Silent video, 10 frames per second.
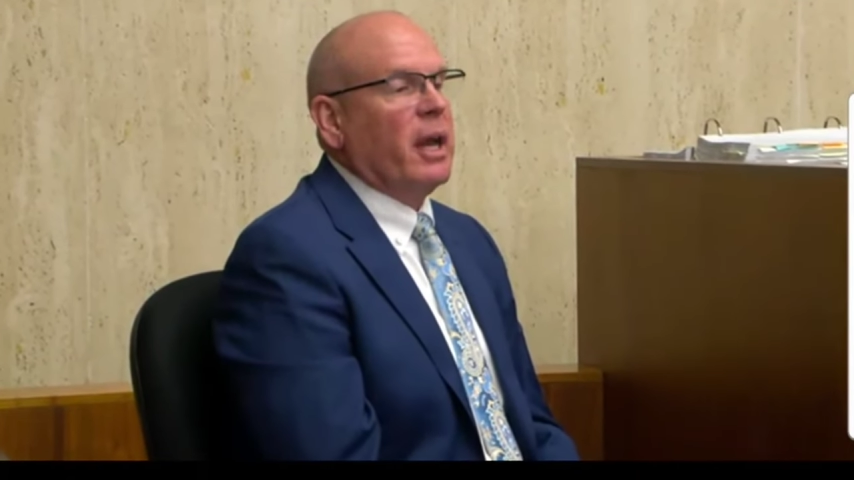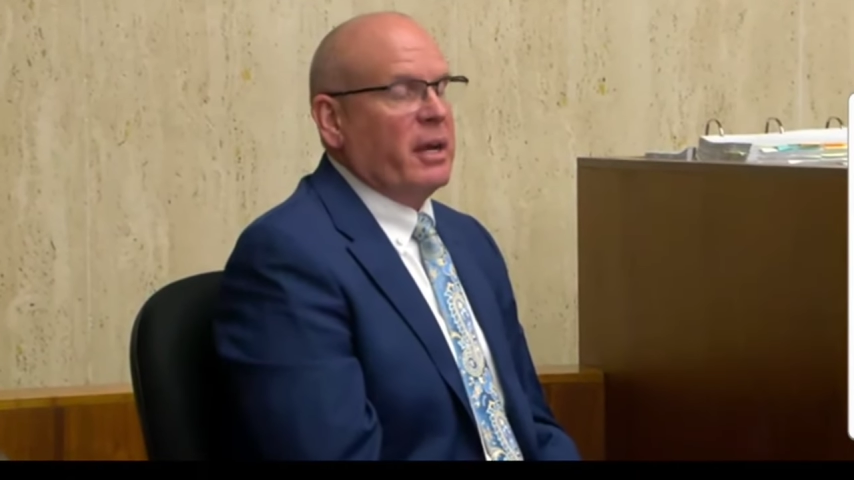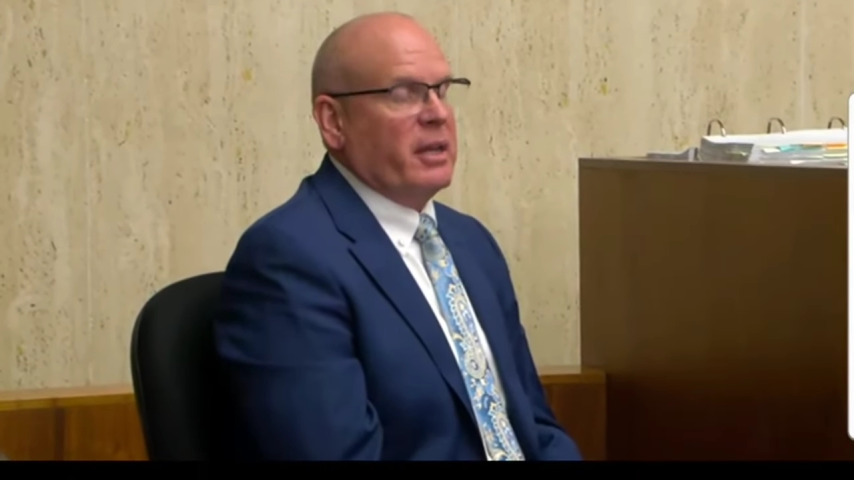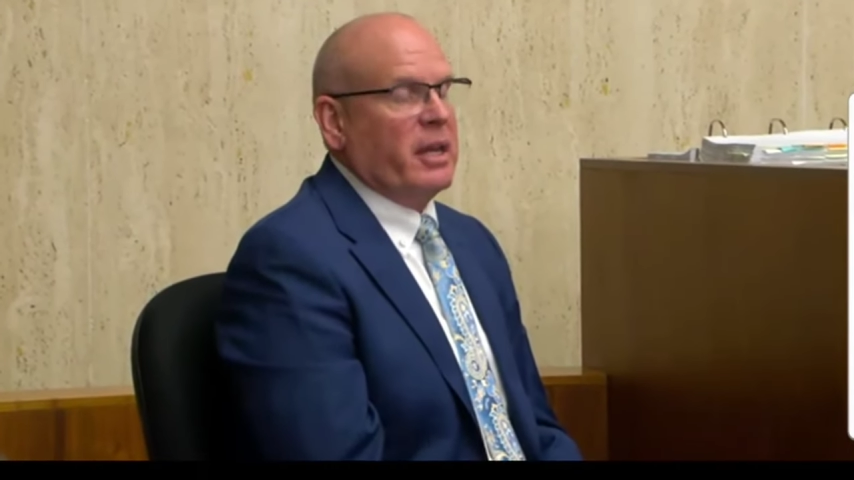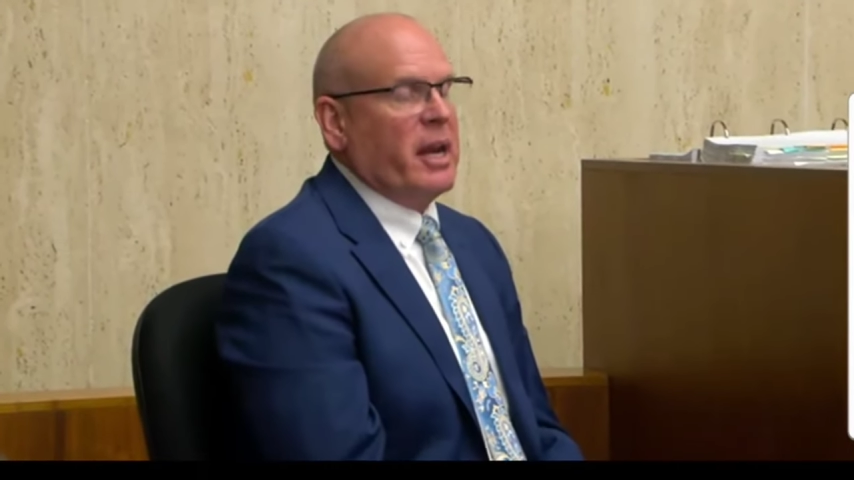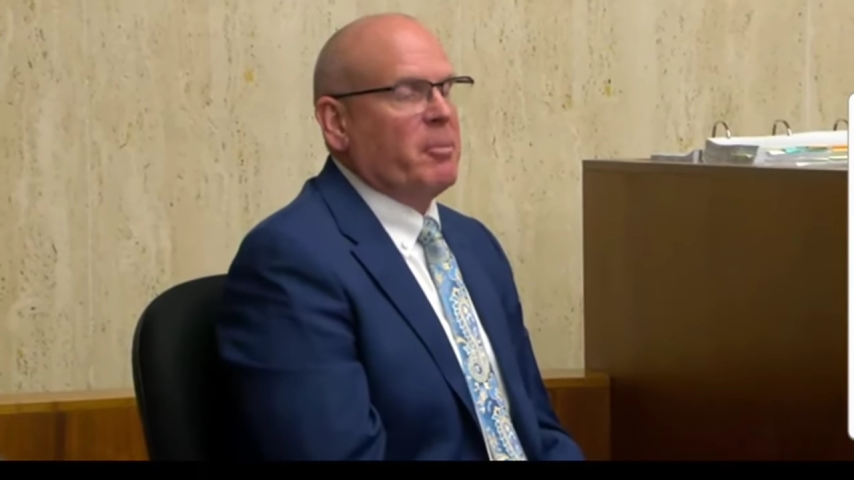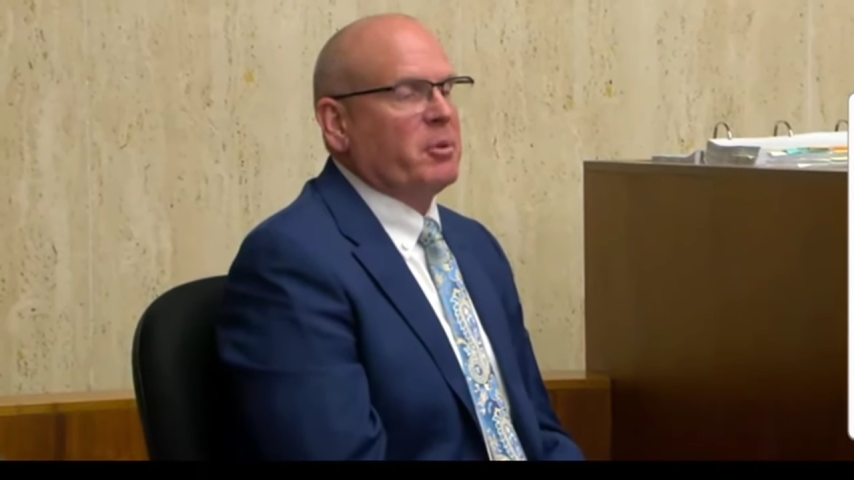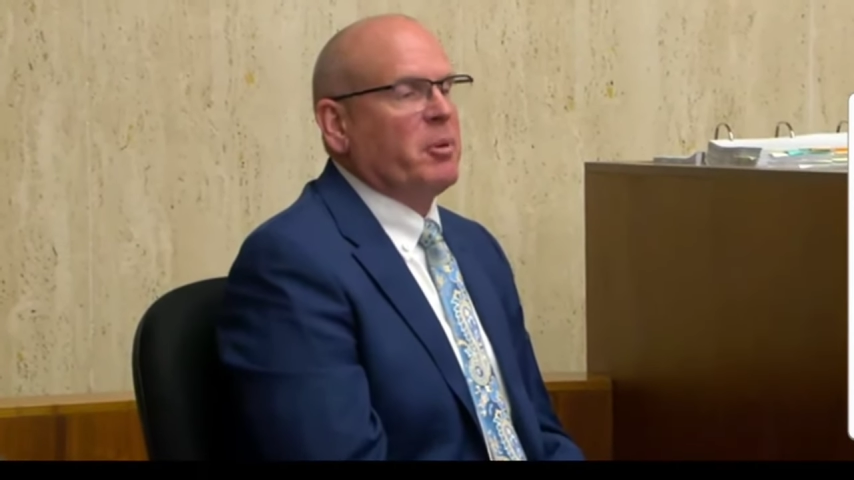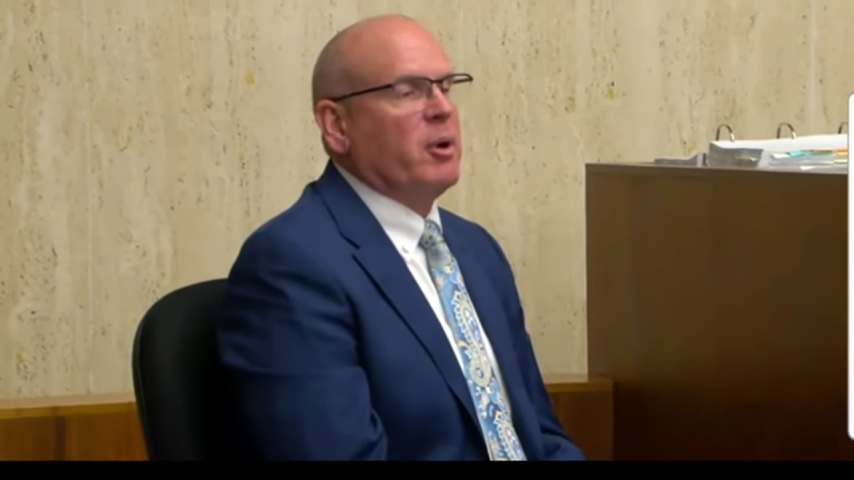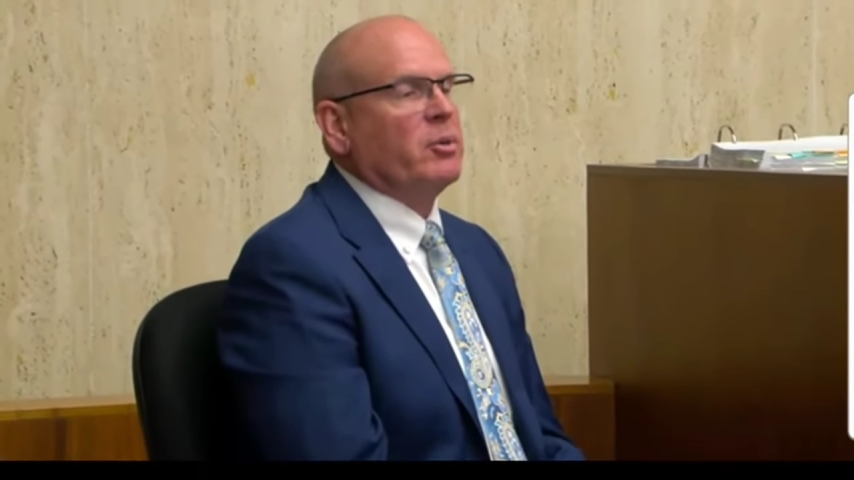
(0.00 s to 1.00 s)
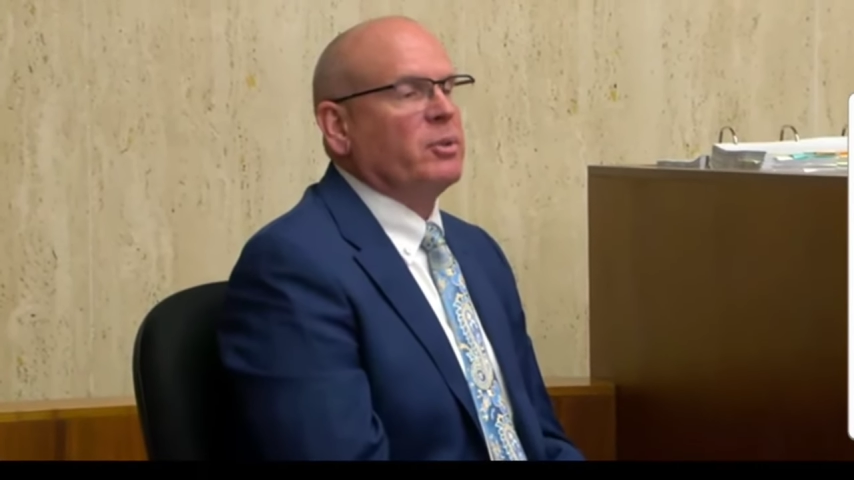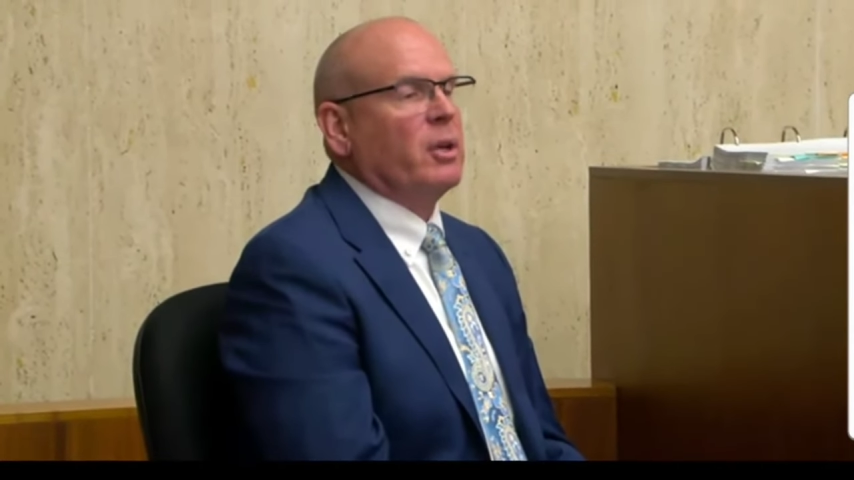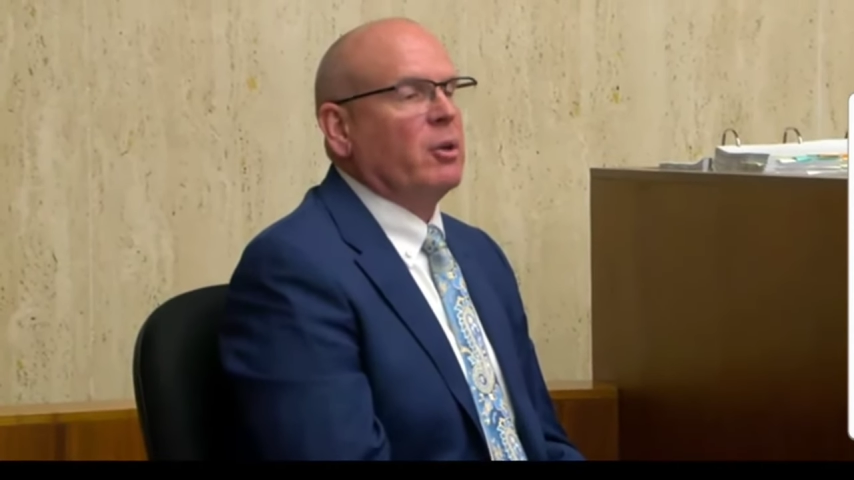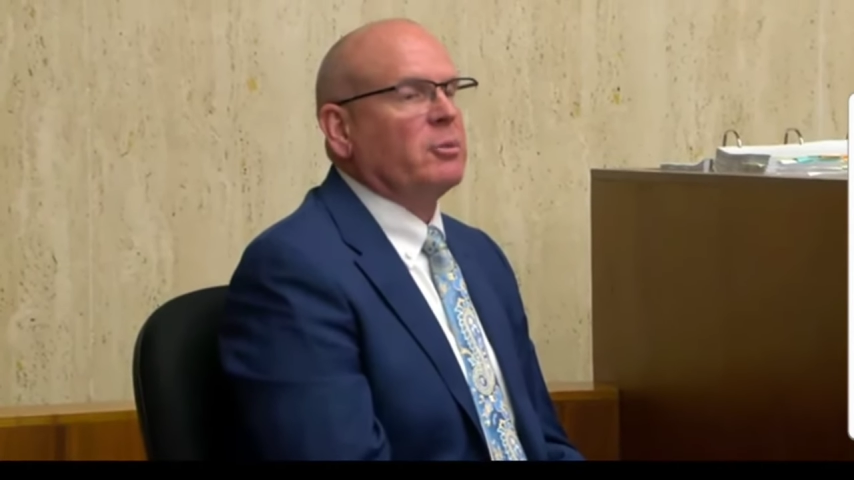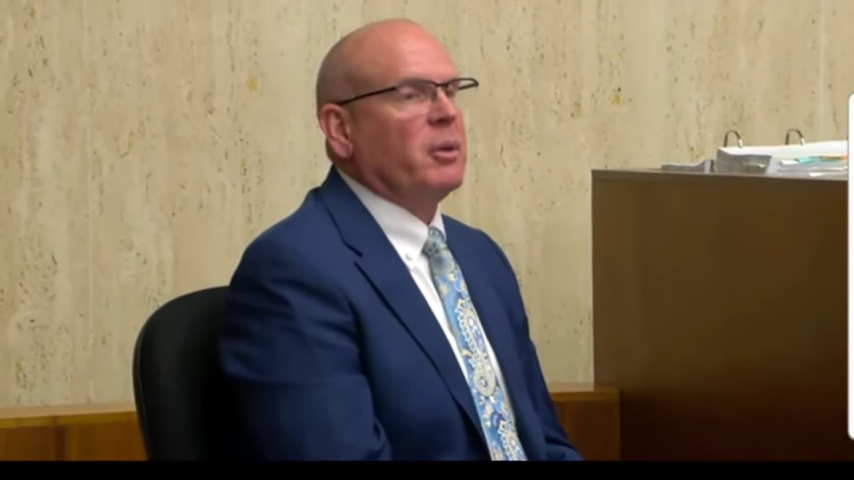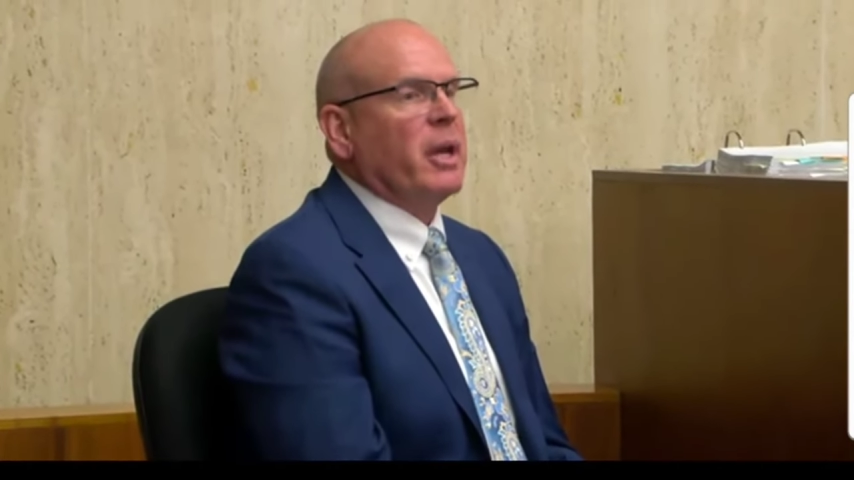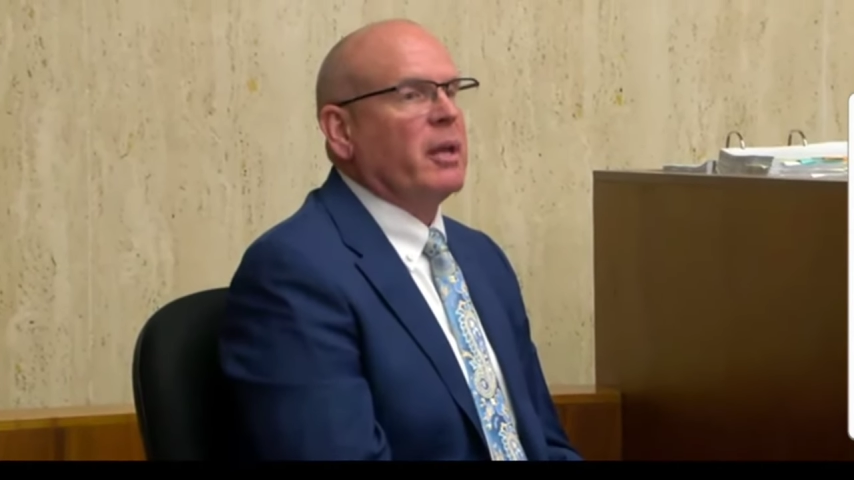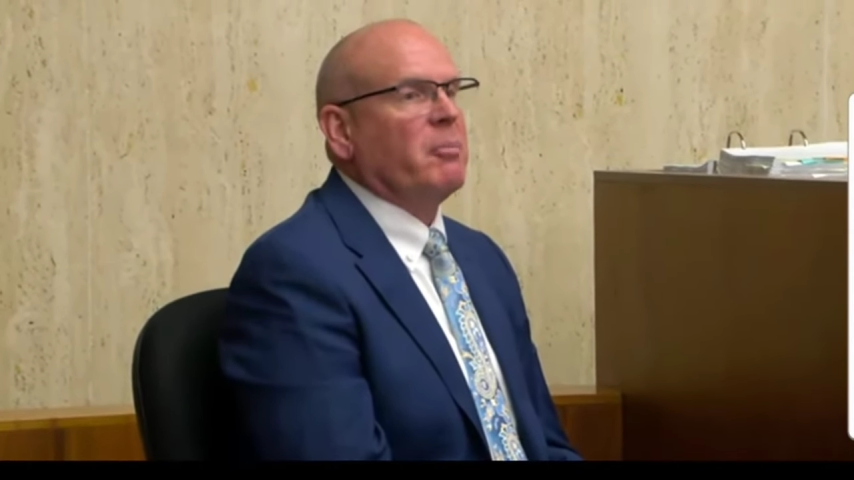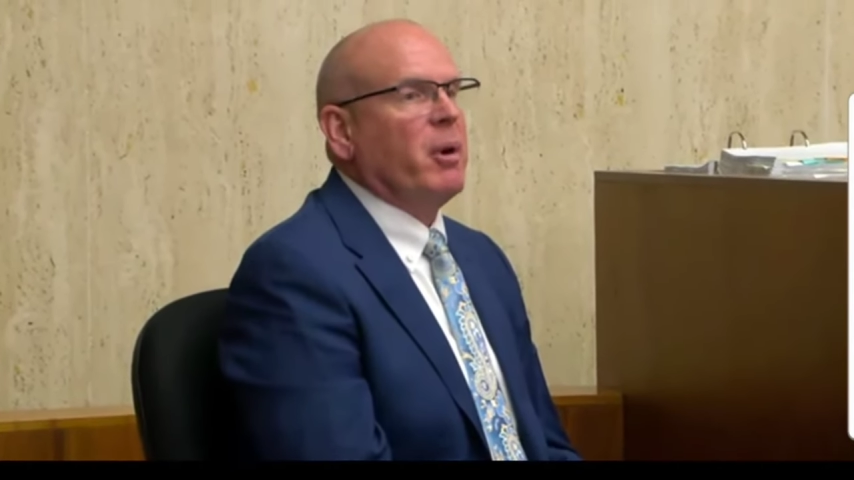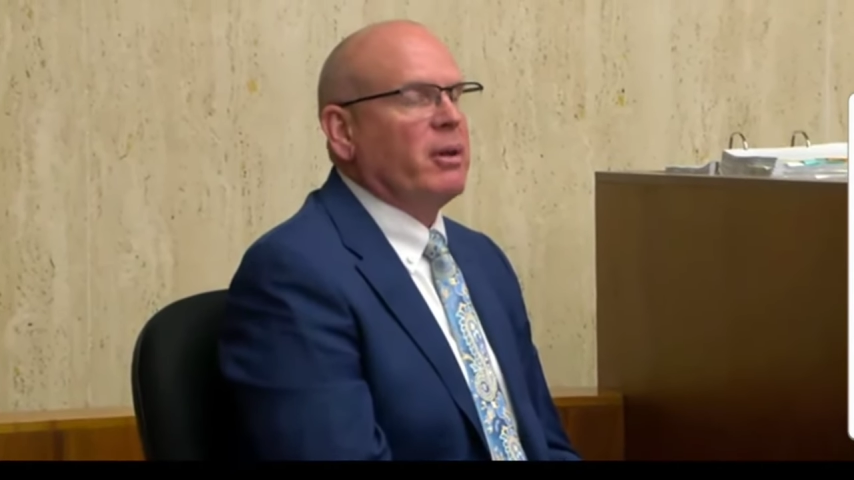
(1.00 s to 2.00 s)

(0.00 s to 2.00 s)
of the Indianapolis Post, then ultimately